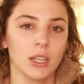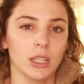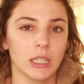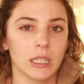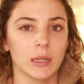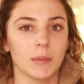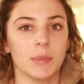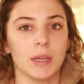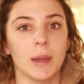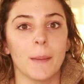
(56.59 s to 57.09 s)

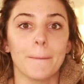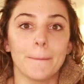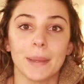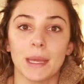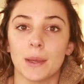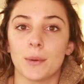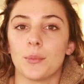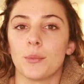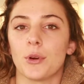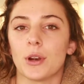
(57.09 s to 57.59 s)
gonna be a
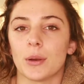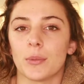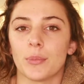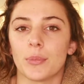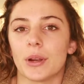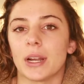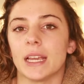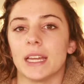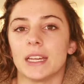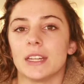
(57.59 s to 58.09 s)
bit more
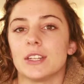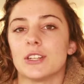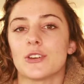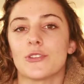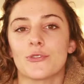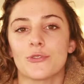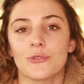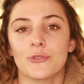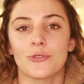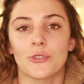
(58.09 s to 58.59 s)
brand
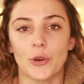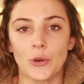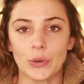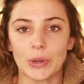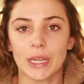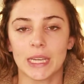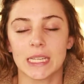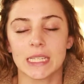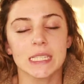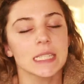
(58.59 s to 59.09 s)

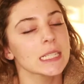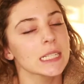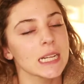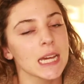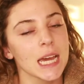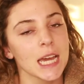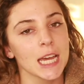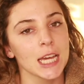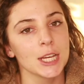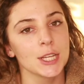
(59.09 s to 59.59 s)
focused.
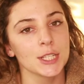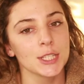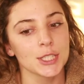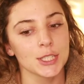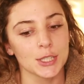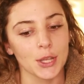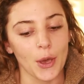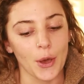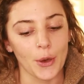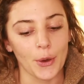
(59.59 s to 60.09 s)

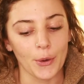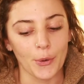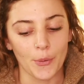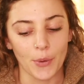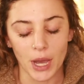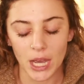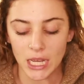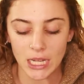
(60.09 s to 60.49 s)
So